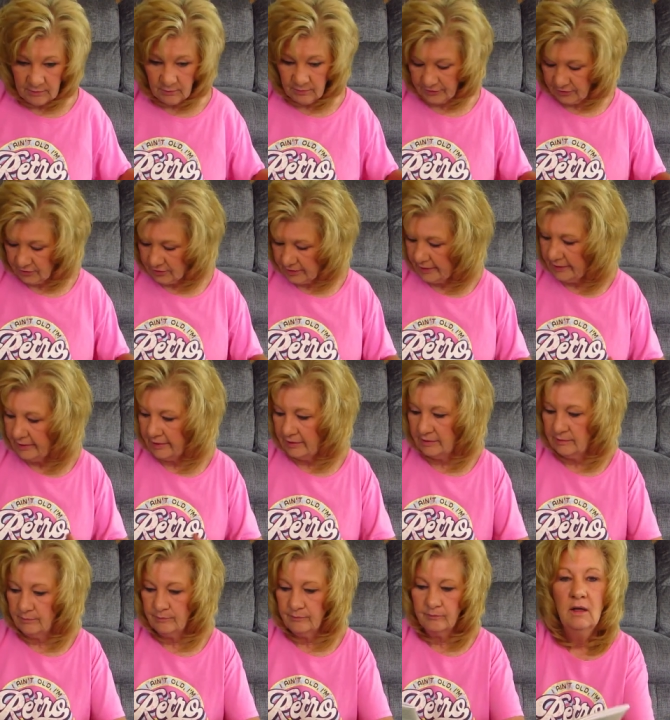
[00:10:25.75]
me with your
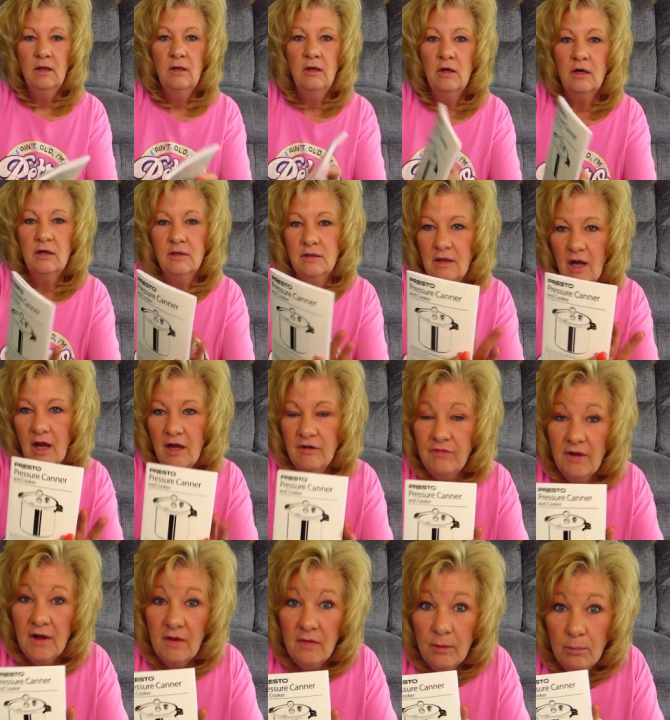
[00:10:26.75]
cane. Look, I
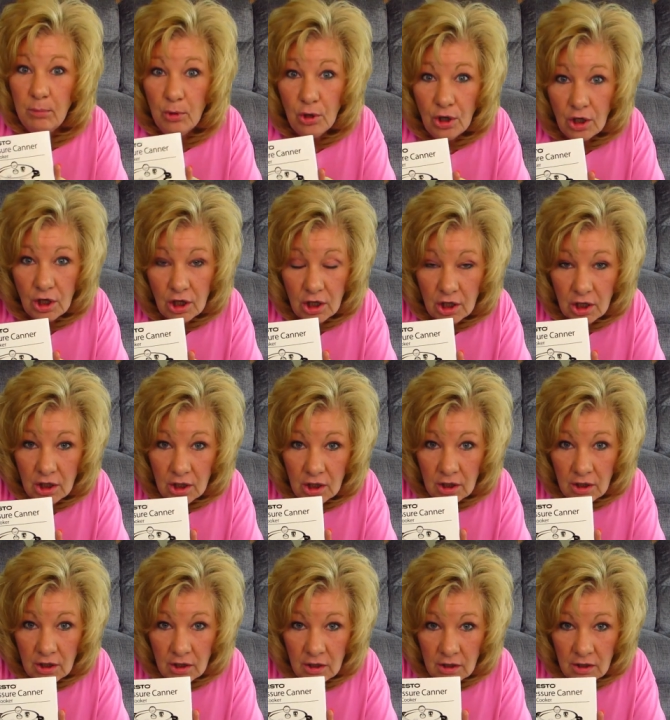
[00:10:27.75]
found the book.
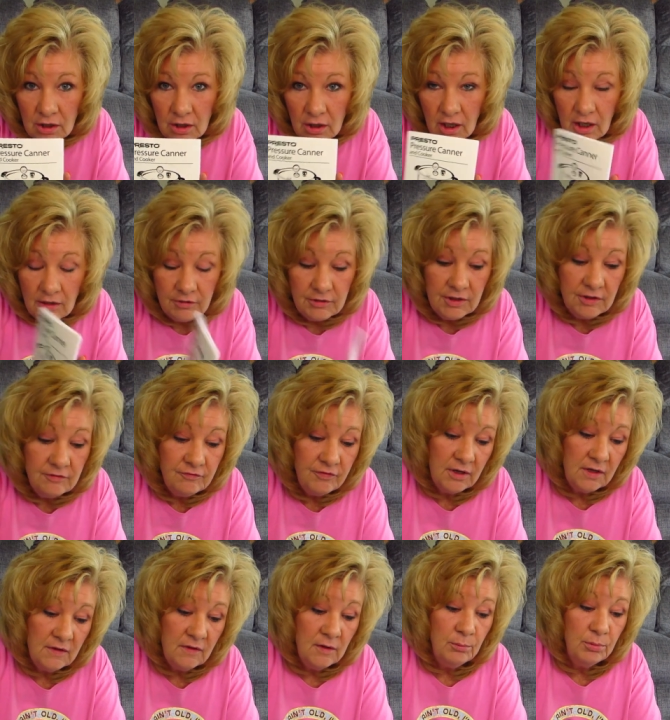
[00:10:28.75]
I did
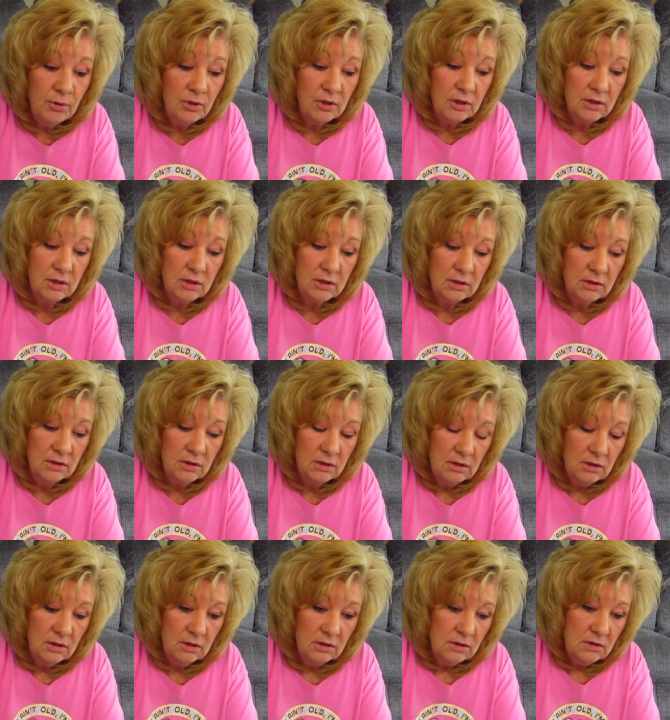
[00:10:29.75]
find the book.
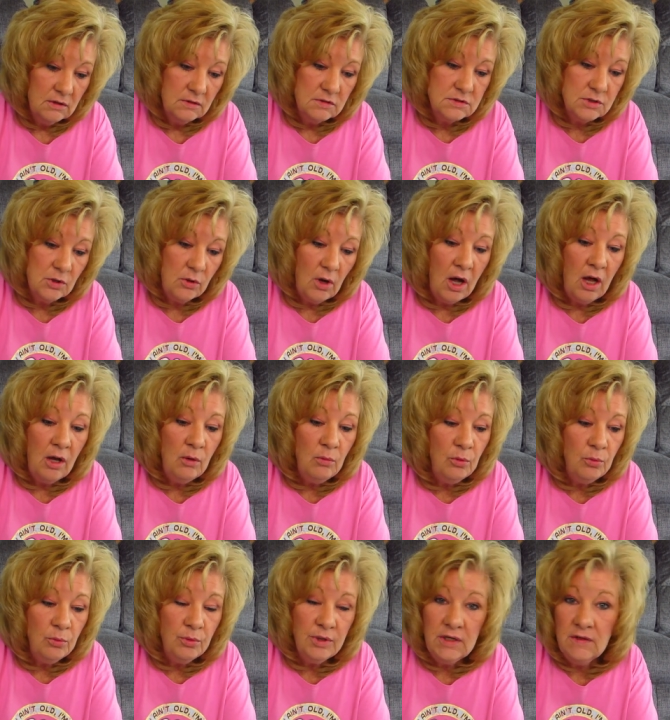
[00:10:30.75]
So I
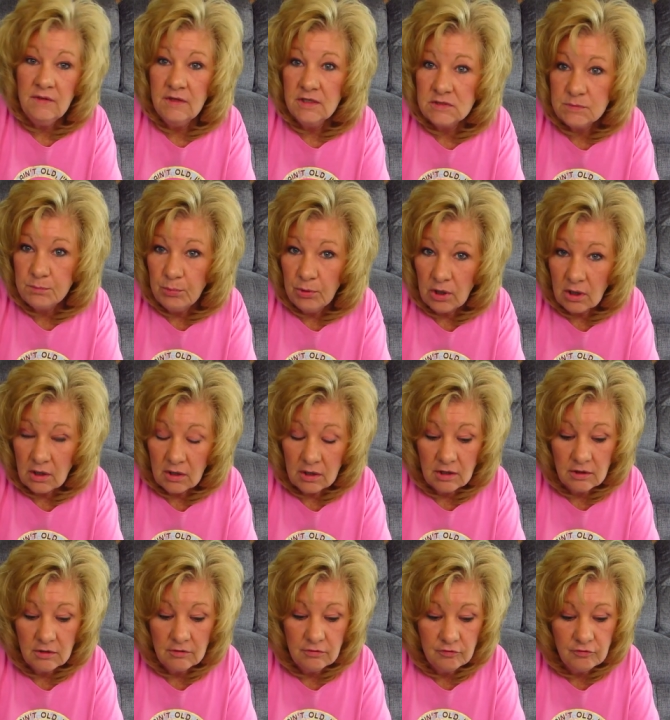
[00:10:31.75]
will read this book
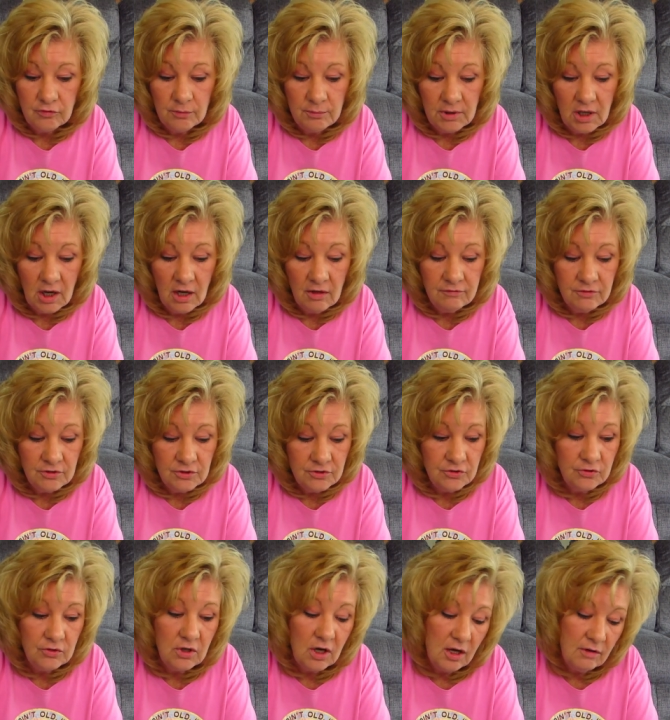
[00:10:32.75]
from cover
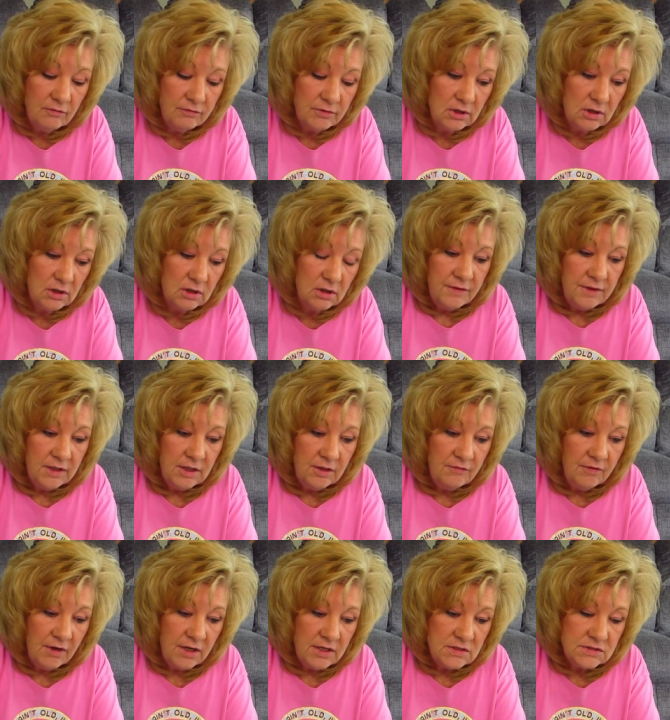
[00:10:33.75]
to cover. The
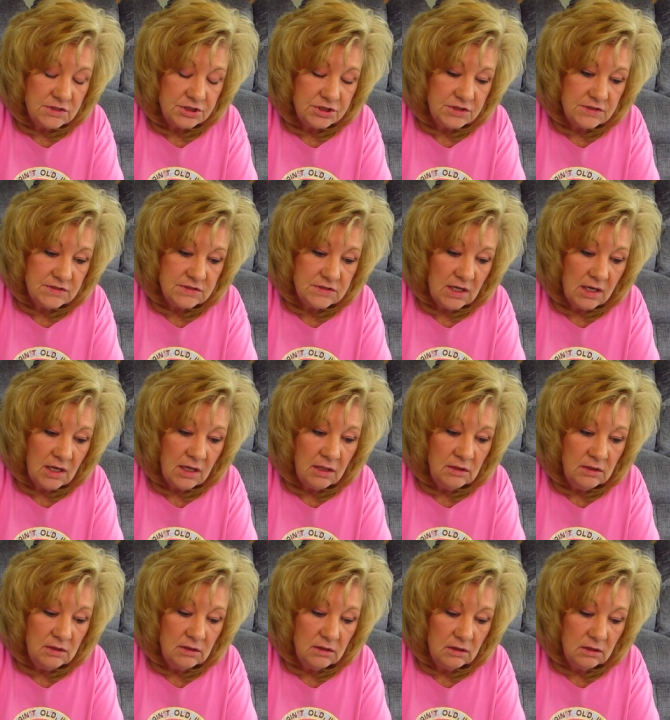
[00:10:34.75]
advice, she
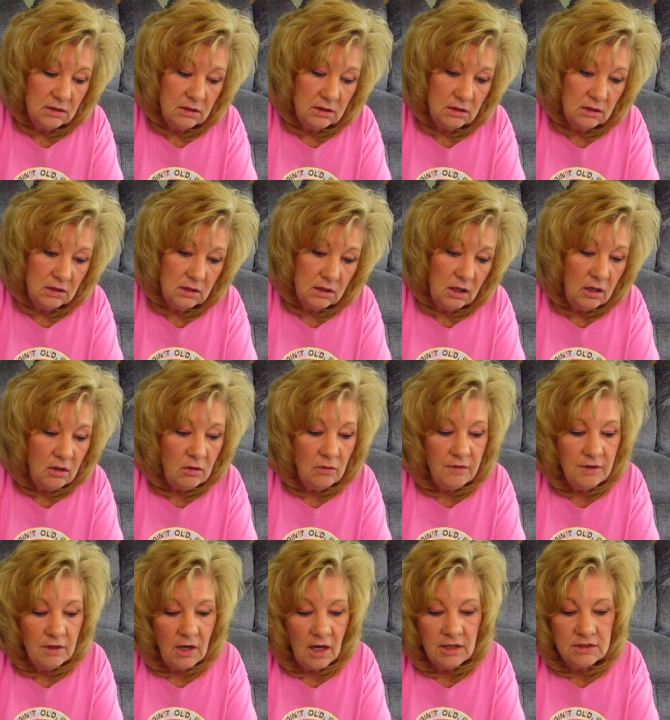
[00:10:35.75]
said, oh,
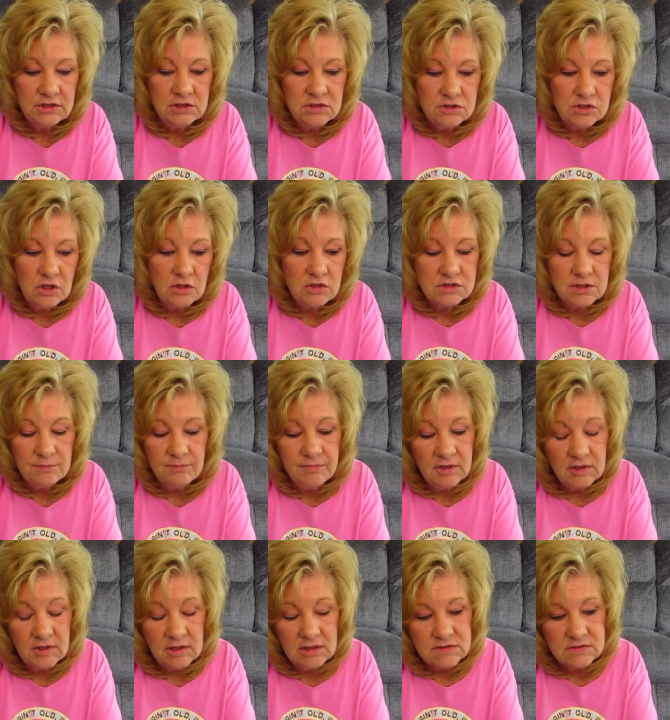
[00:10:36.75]
there, I just saw
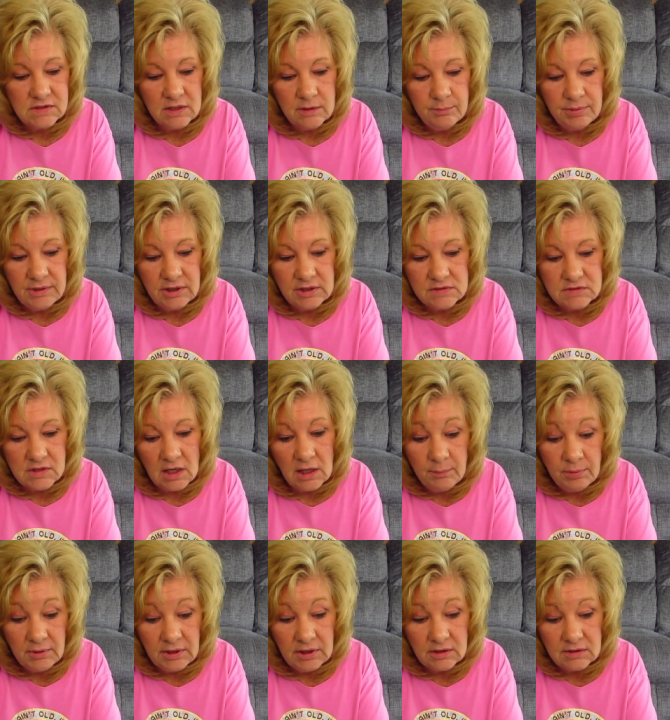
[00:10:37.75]
something that said beets. I
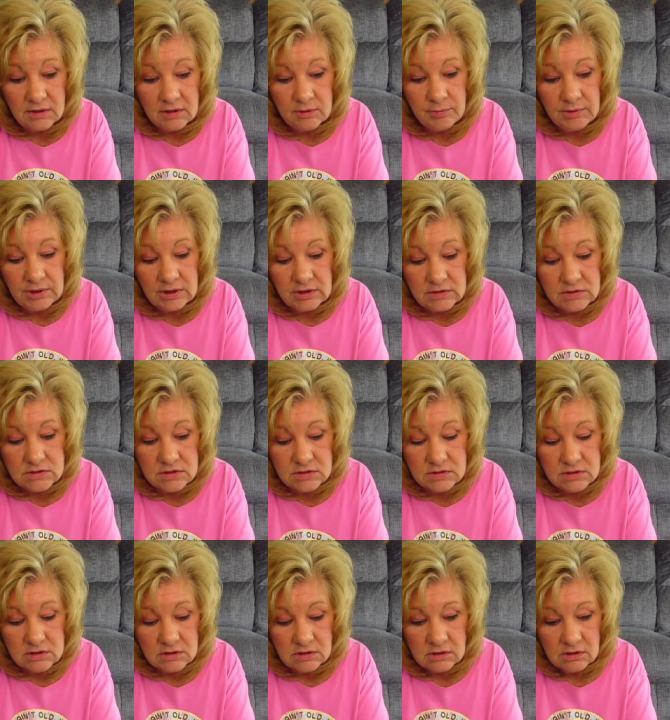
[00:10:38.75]
planted
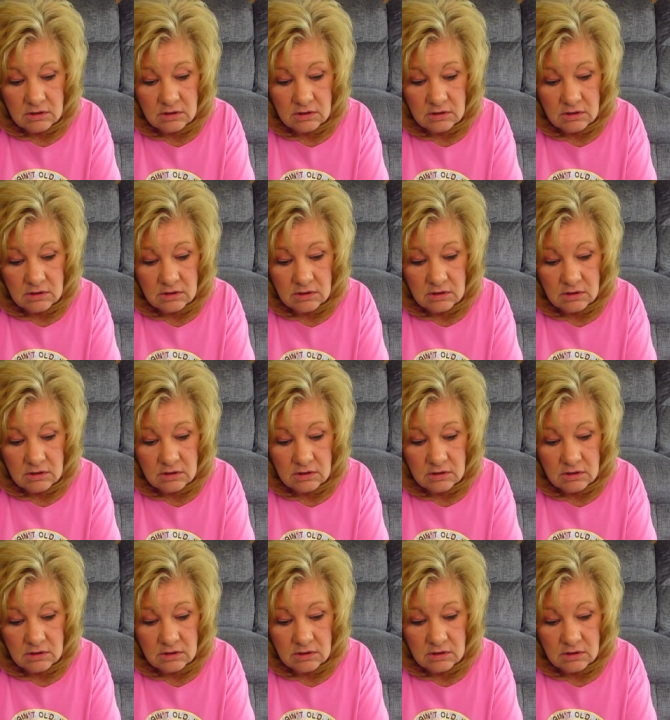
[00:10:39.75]
beets.